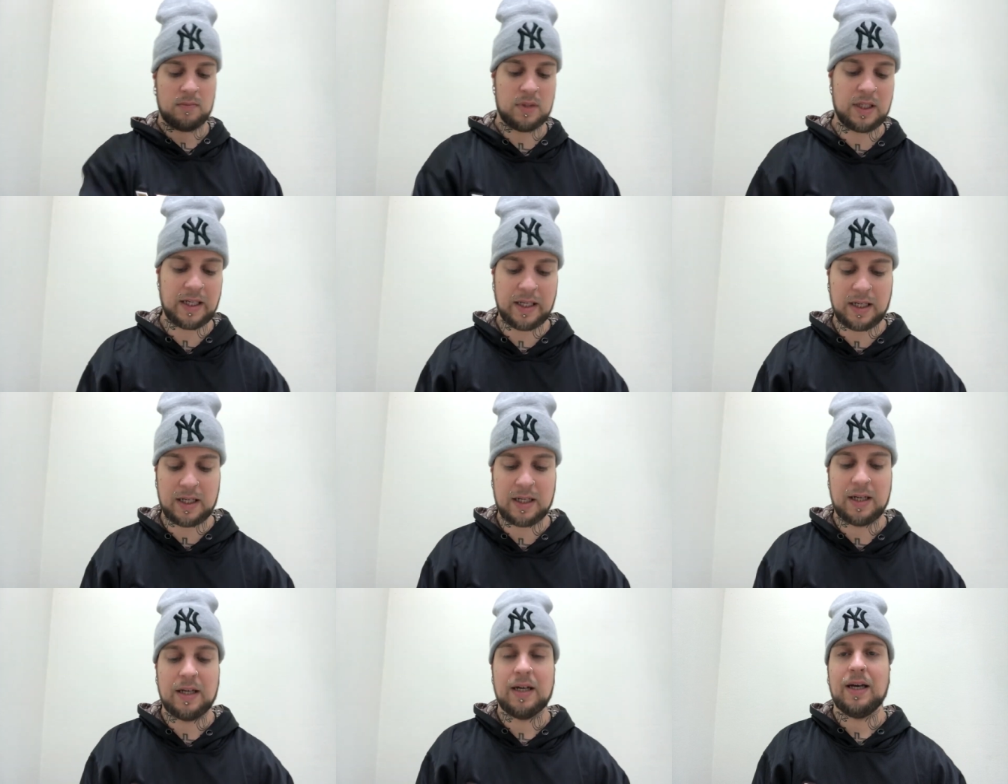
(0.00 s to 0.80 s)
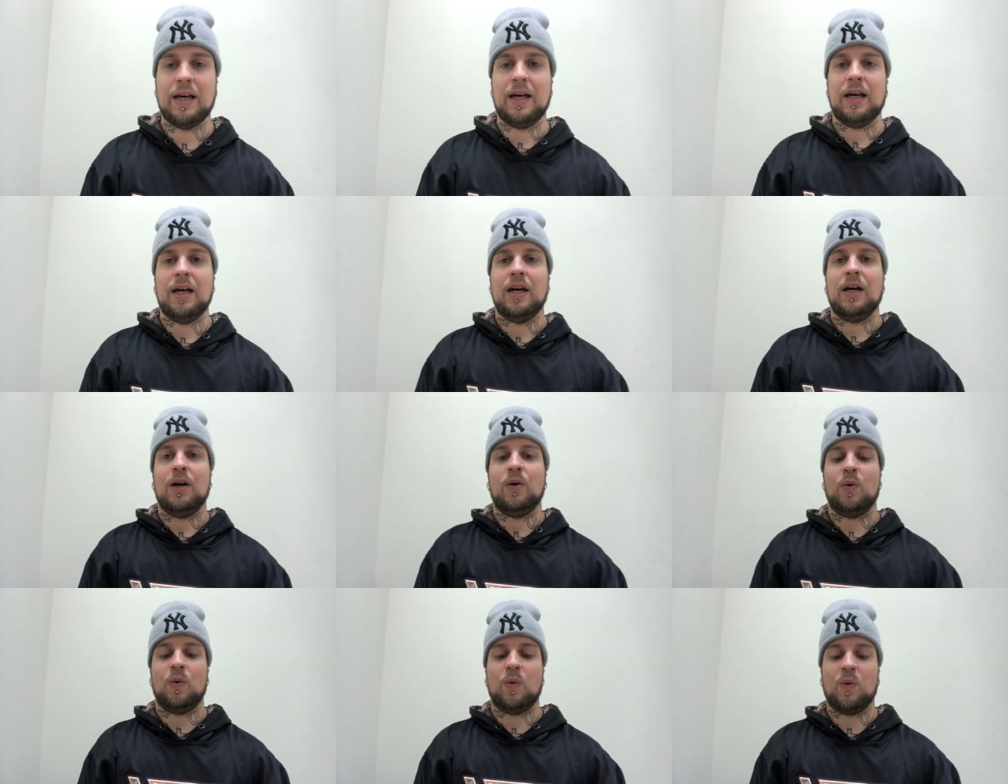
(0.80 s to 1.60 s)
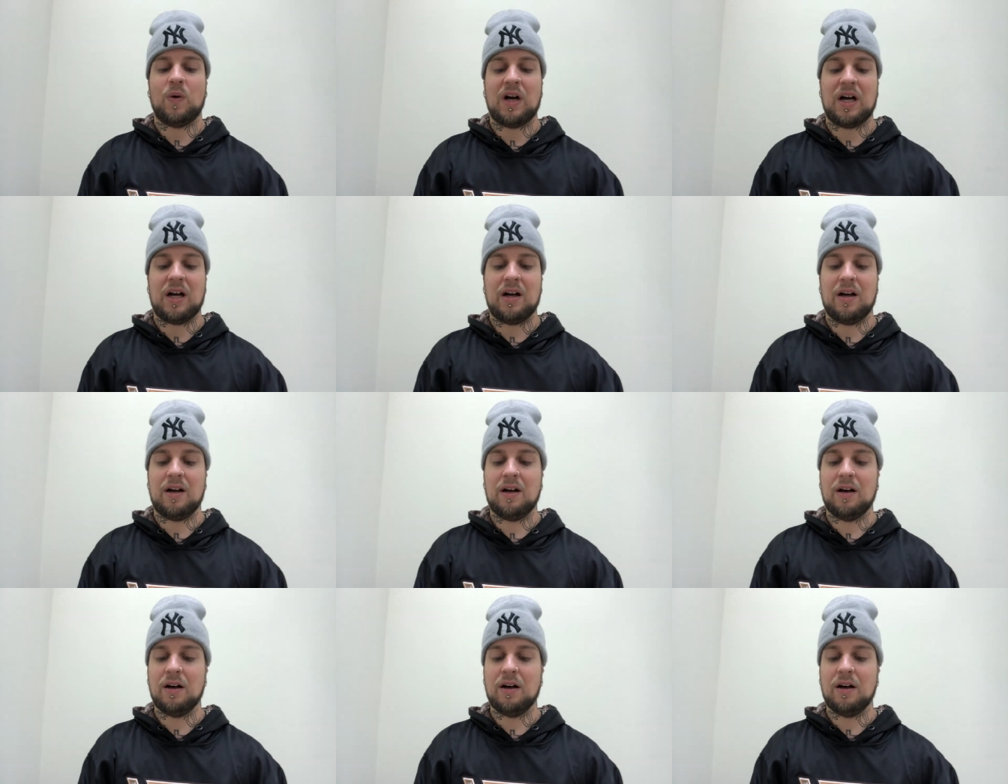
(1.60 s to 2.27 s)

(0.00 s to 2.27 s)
Like, wow.